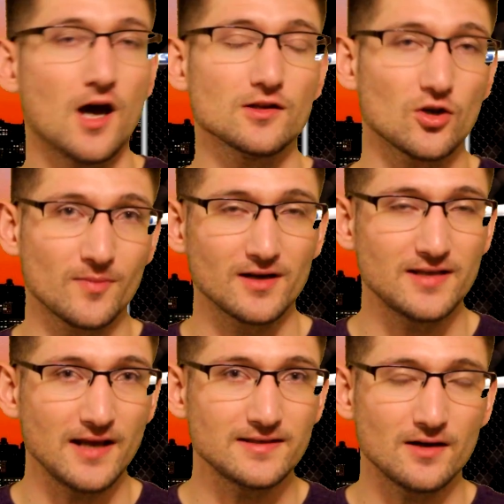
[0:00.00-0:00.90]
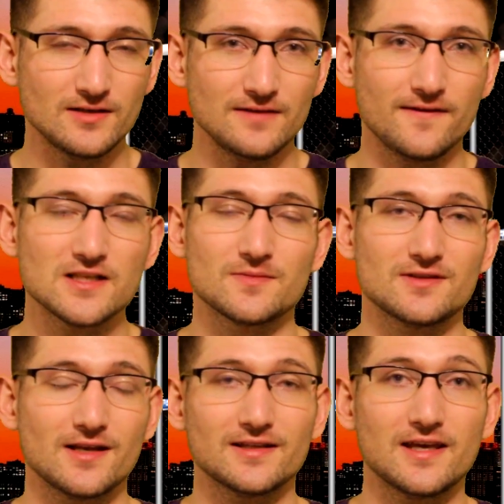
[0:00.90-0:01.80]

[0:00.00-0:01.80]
A little bit of takedown defense, but then